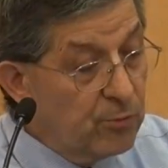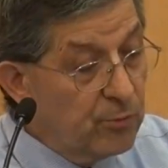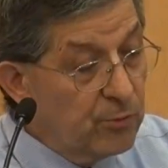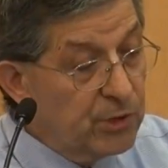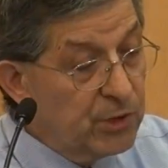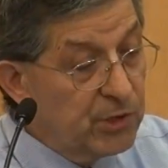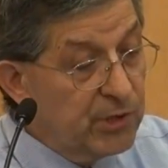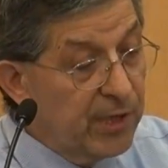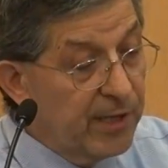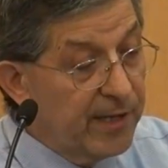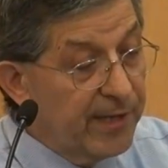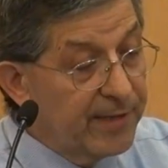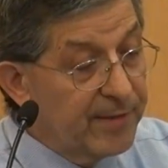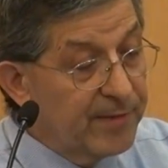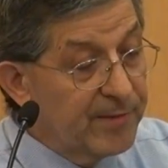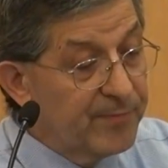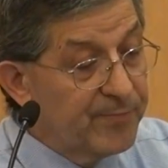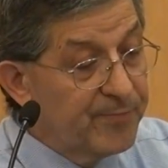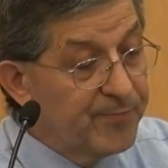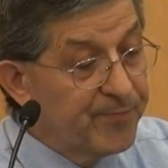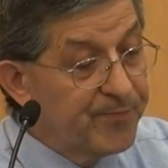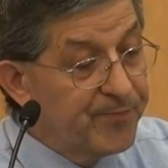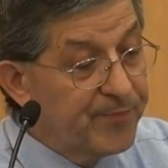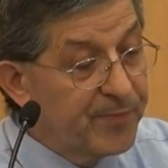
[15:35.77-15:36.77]
which I
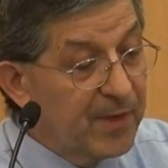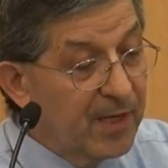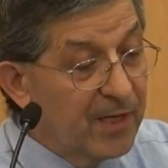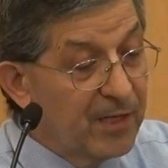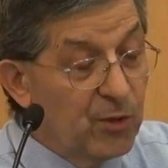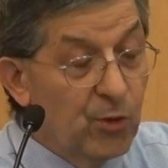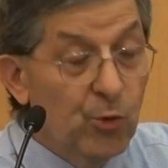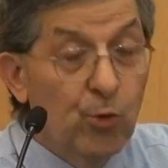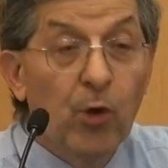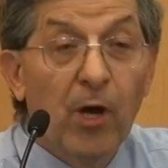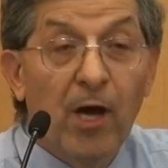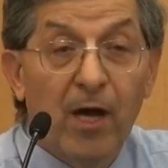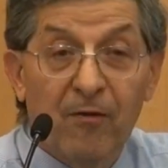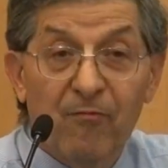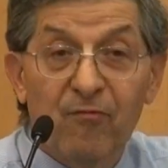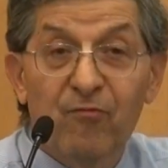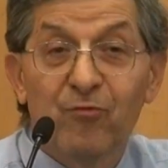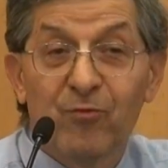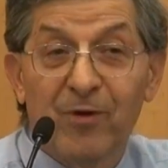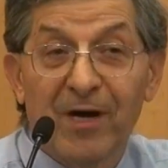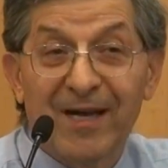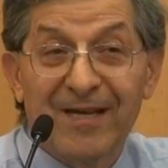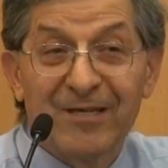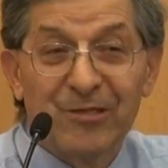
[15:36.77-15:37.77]
do have
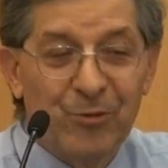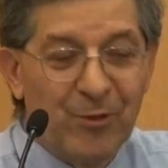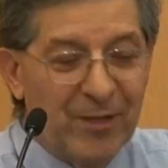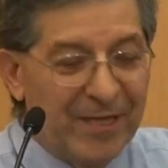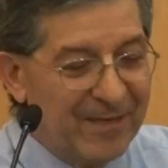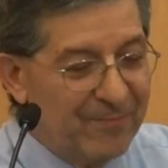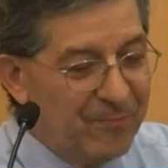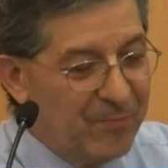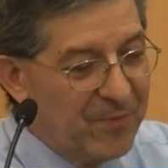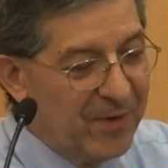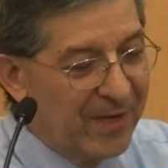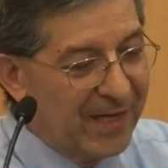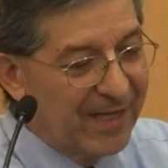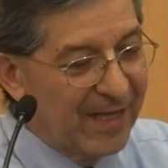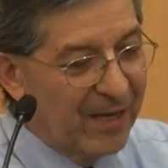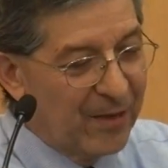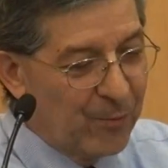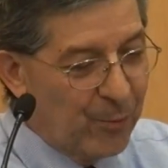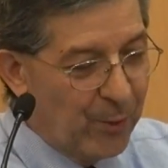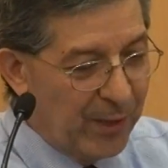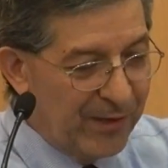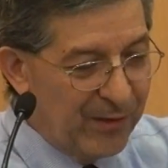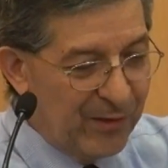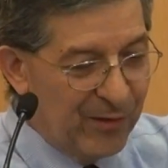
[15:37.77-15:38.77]
actually, and I
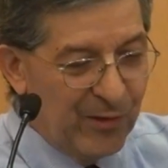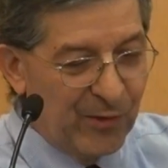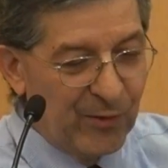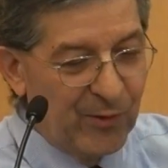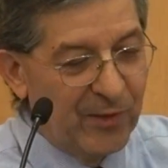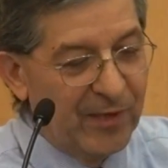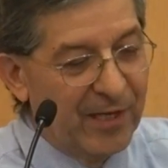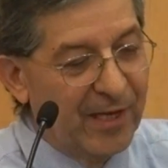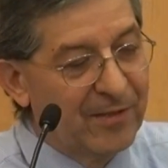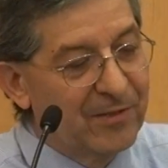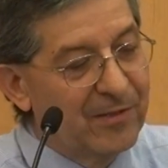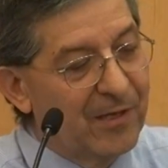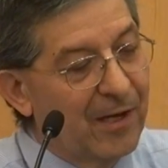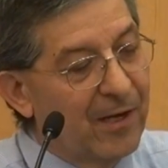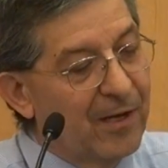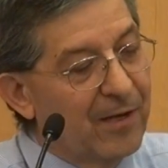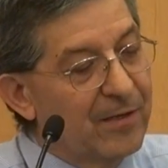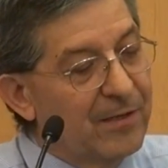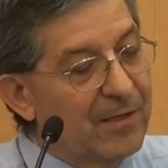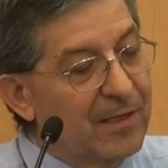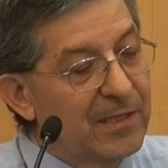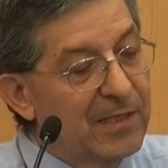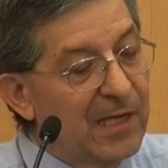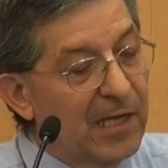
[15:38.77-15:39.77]
went through the
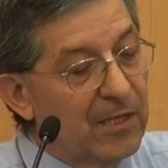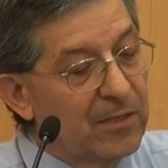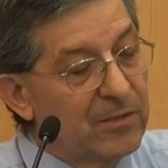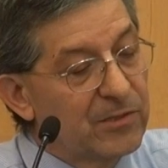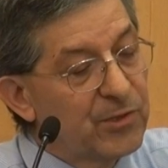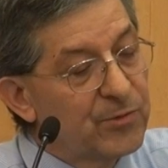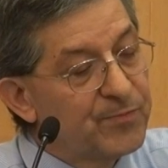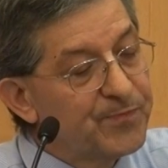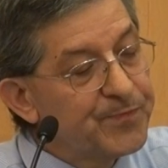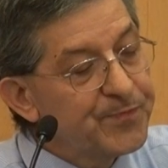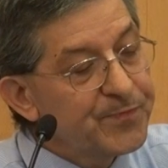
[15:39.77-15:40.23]
entire details.